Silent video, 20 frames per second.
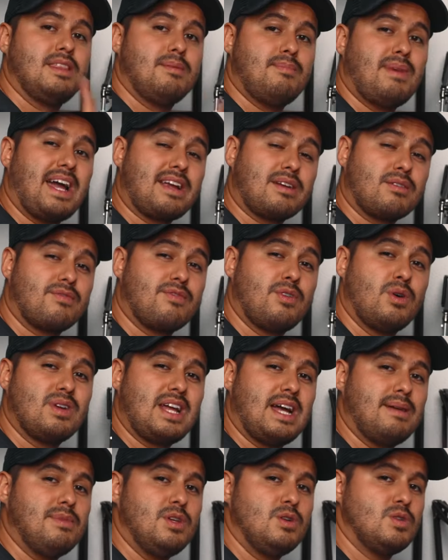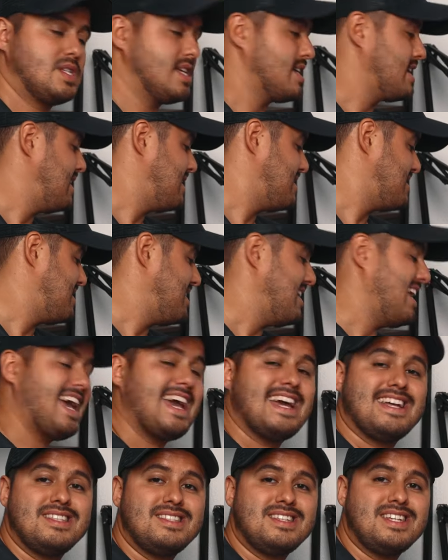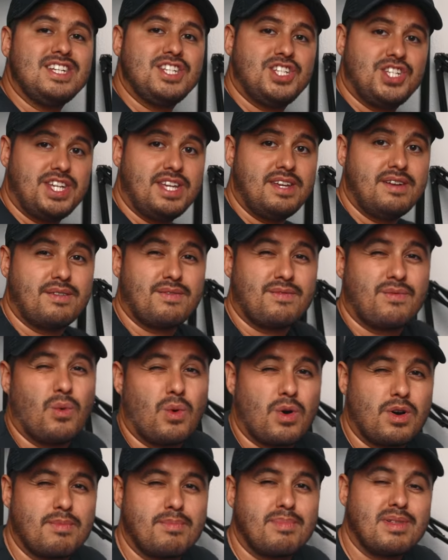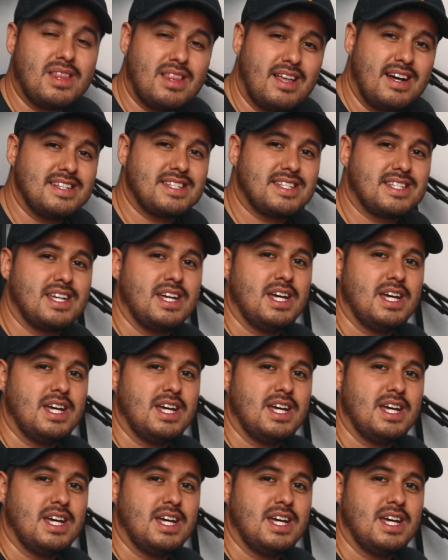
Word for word: The microphone I'm using is the NTG4 Plus